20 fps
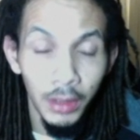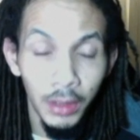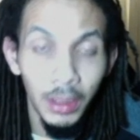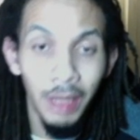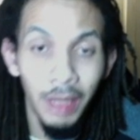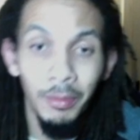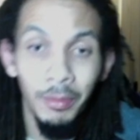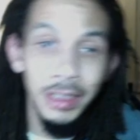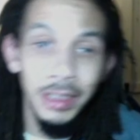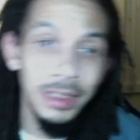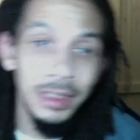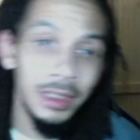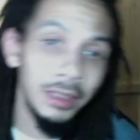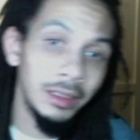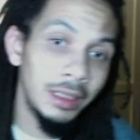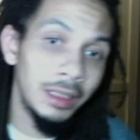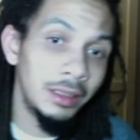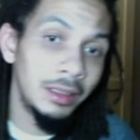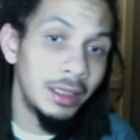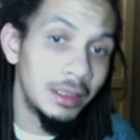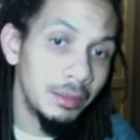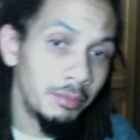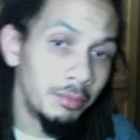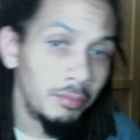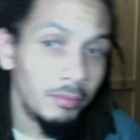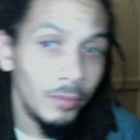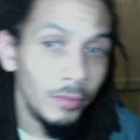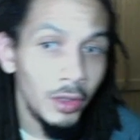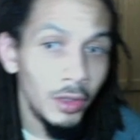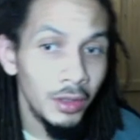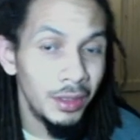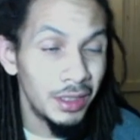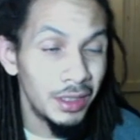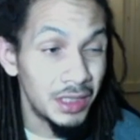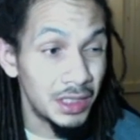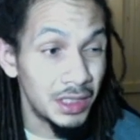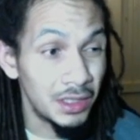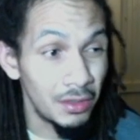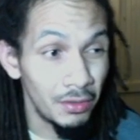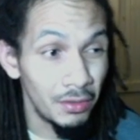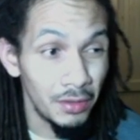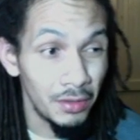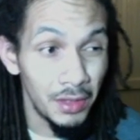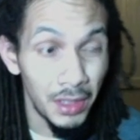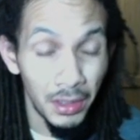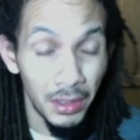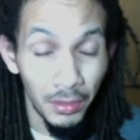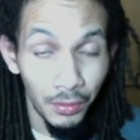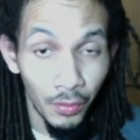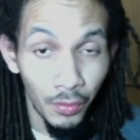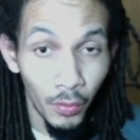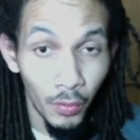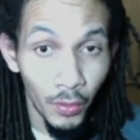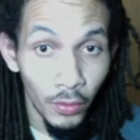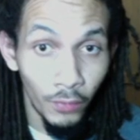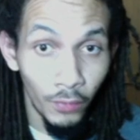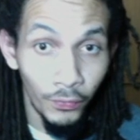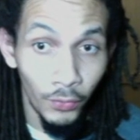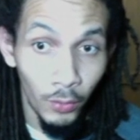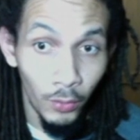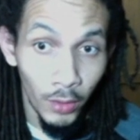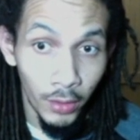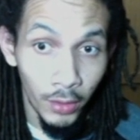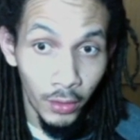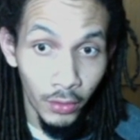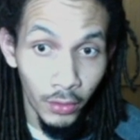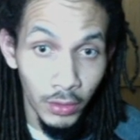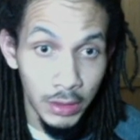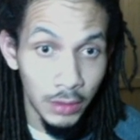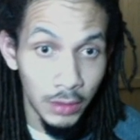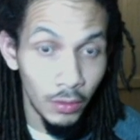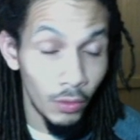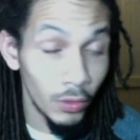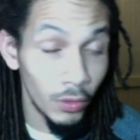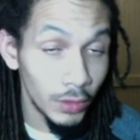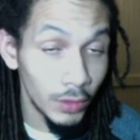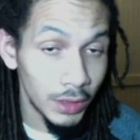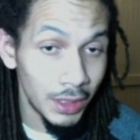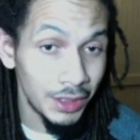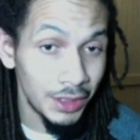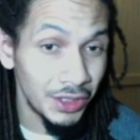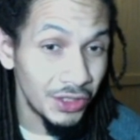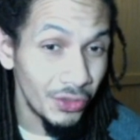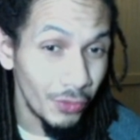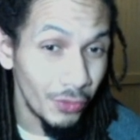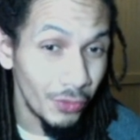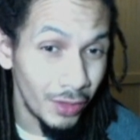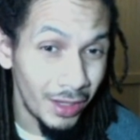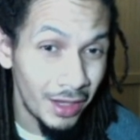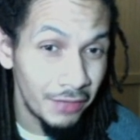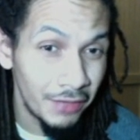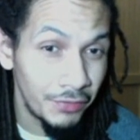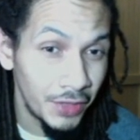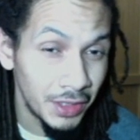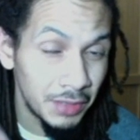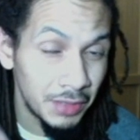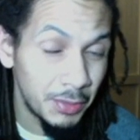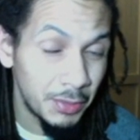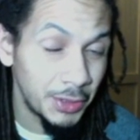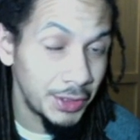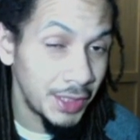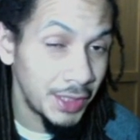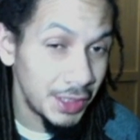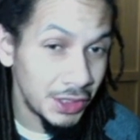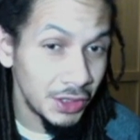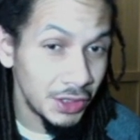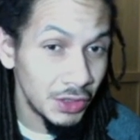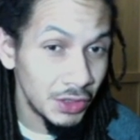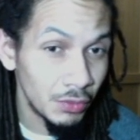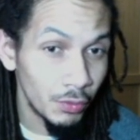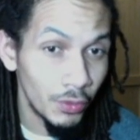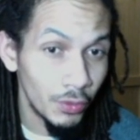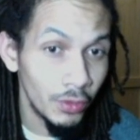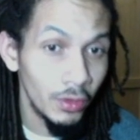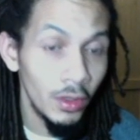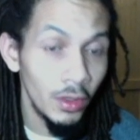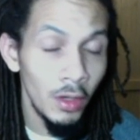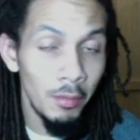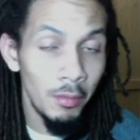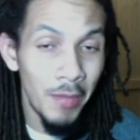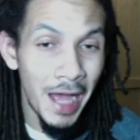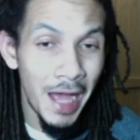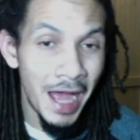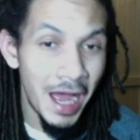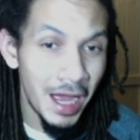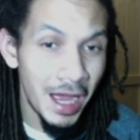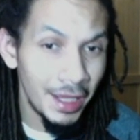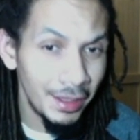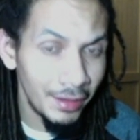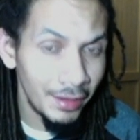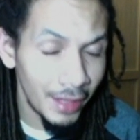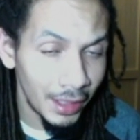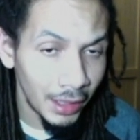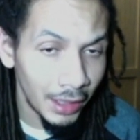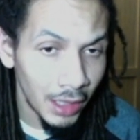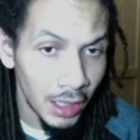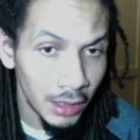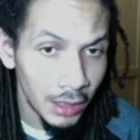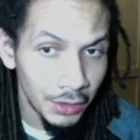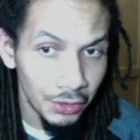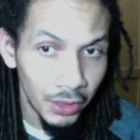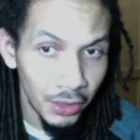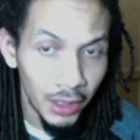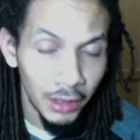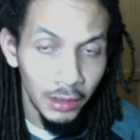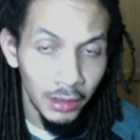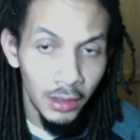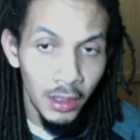I'm not saying that that's necessarily the end of the world for Workhorse. I just know a lot of expectations were behind that contract.